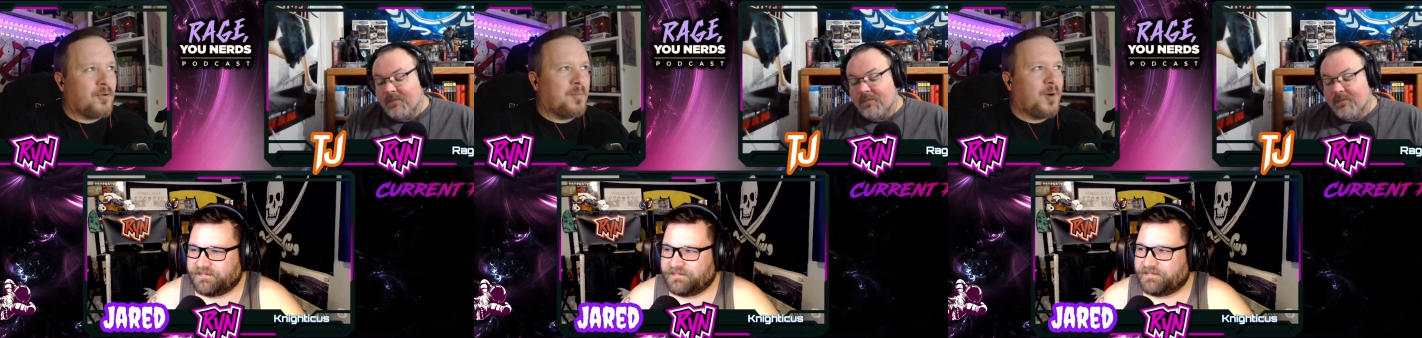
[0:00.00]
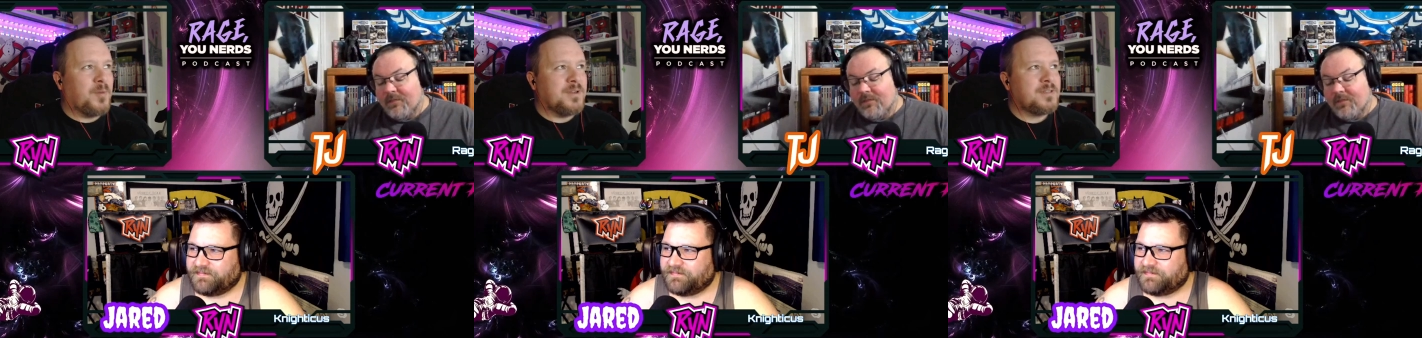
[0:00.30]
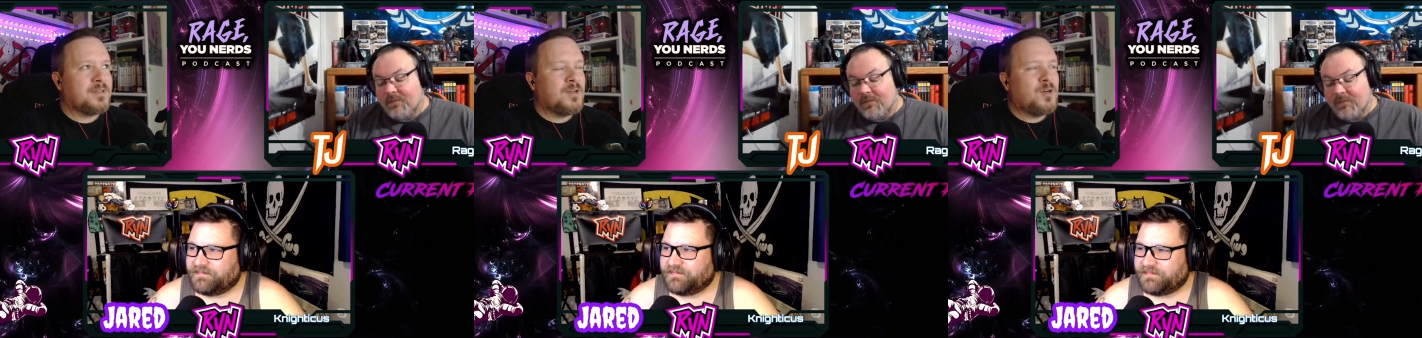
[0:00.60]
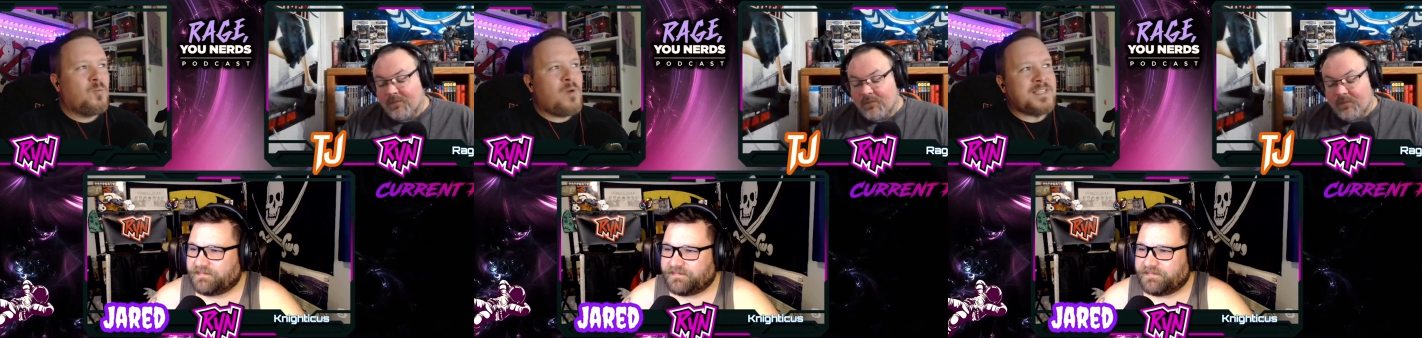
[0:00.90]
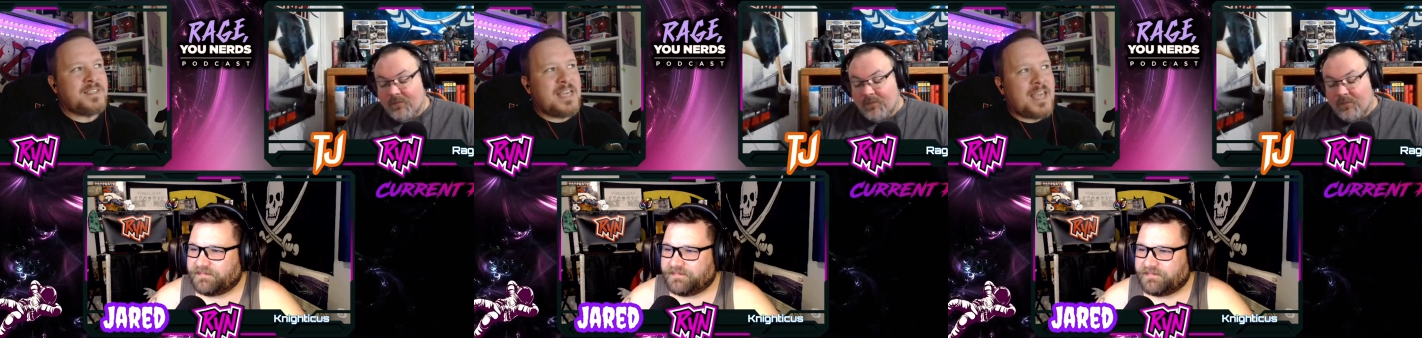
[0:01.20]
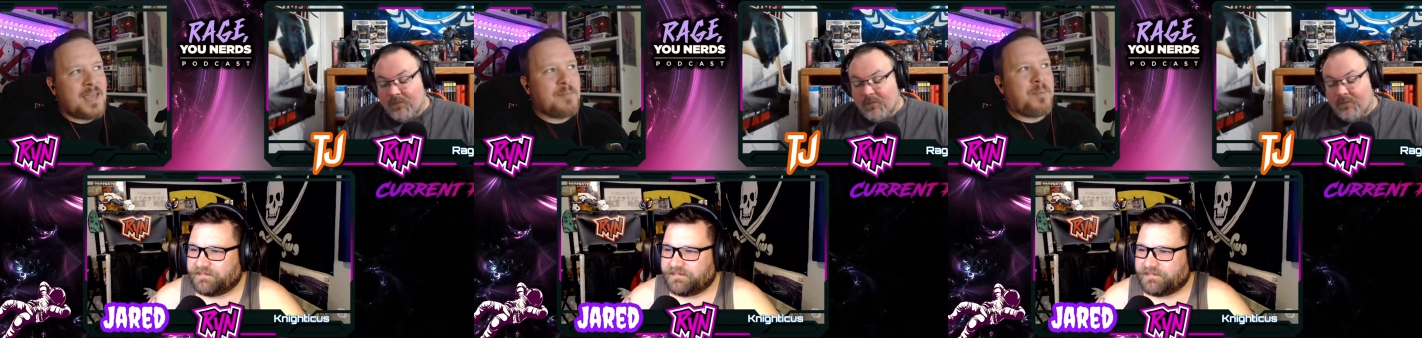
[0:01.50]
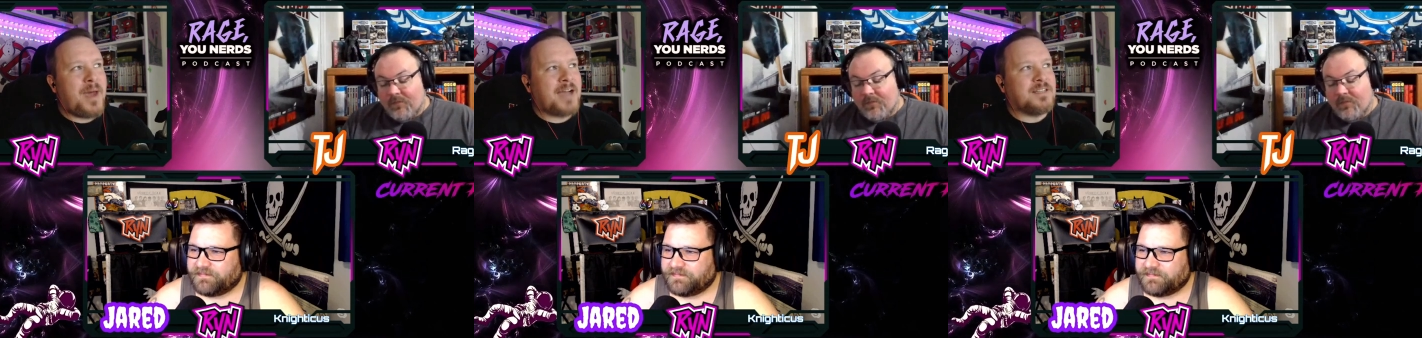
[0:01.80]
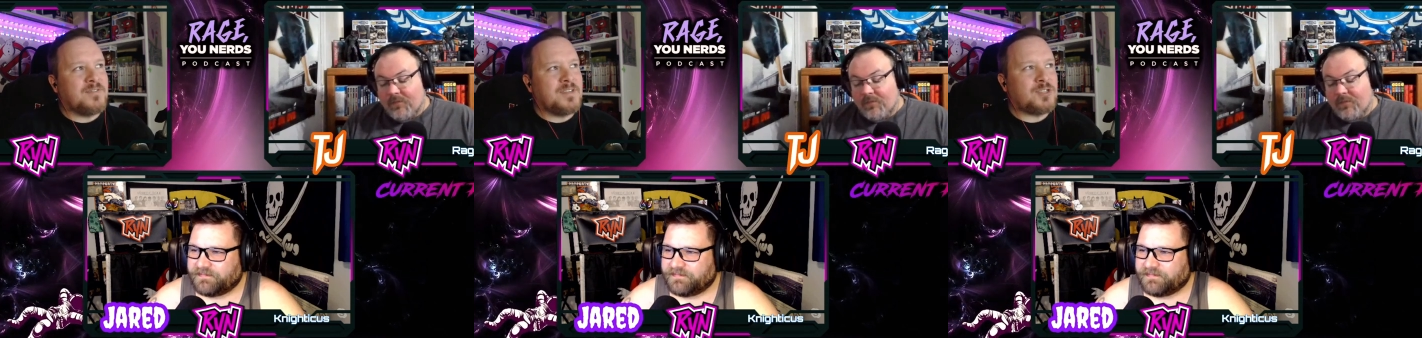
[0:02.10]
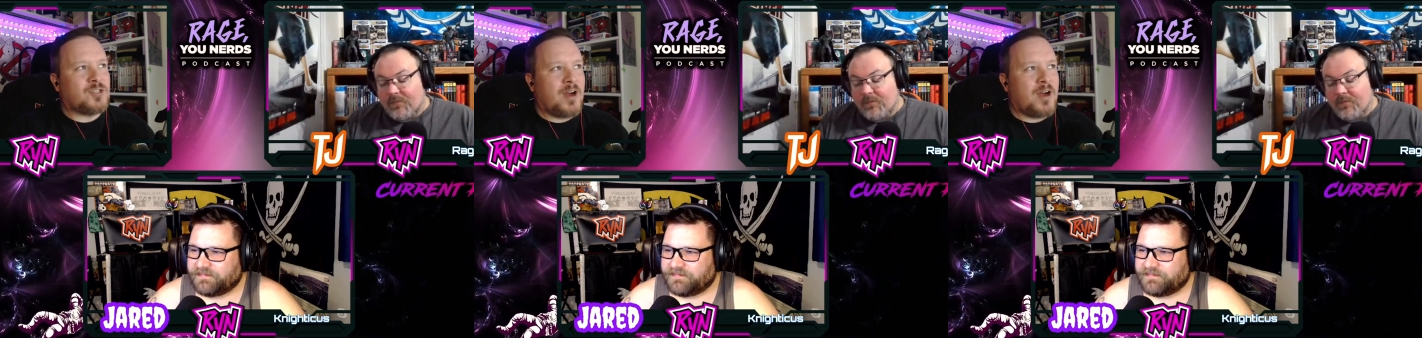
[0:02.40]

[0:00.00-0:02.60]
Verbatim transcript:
Speaker 1: for a moment. What's the impact of this